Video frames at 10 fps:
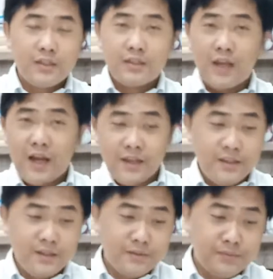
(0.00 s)
Tie
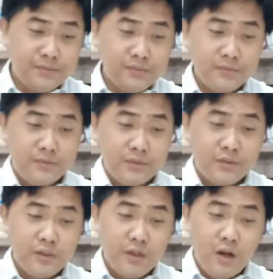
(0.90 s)
them
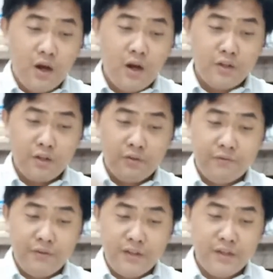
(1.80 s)
on your
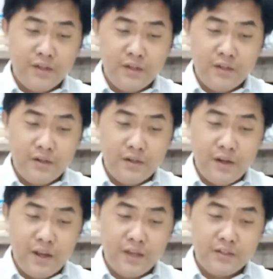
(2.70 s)
finger
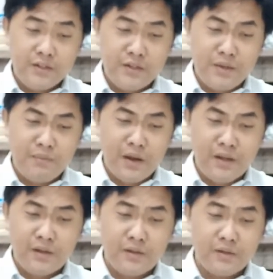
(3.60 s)
as
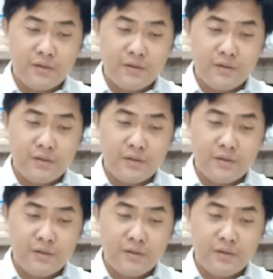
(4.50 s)
reminder.